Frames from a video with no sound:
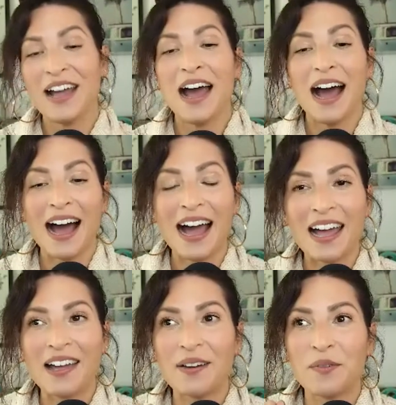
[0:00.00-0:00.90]

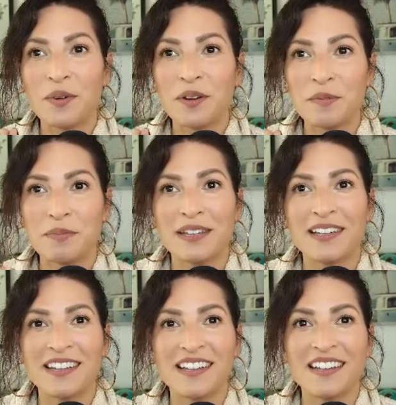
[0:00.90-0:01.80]
I will
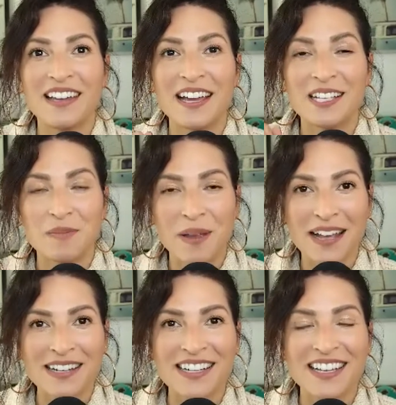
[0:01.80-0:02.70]
be
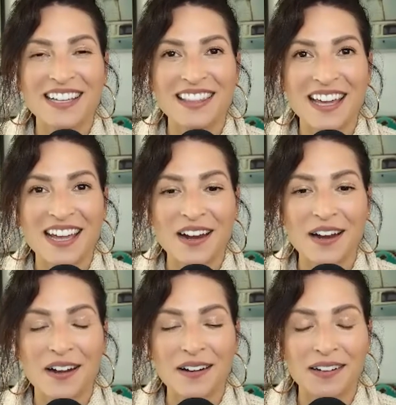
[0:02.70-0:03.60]
expanding
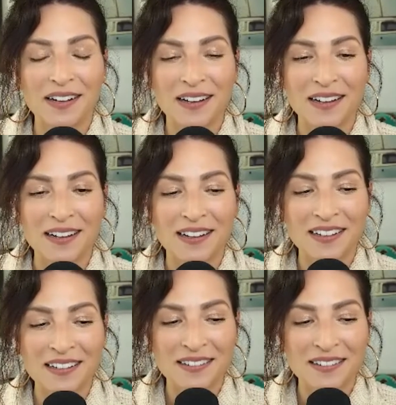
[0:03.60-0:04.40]
their uh,